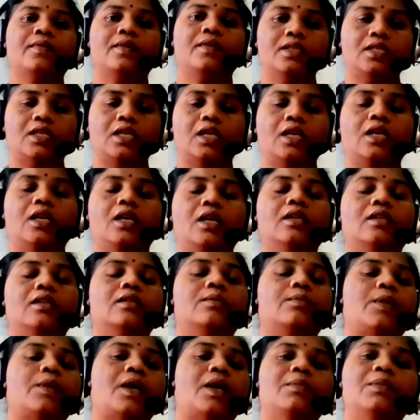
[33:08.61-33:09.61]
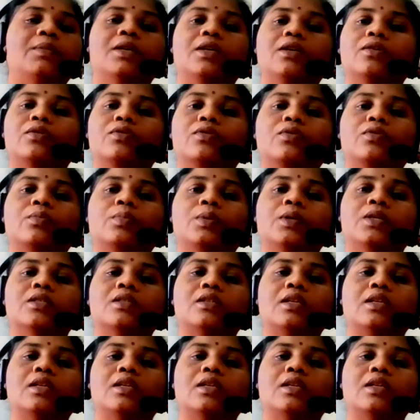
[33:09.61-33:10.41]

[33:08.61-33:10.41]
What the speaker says: generally the primary group is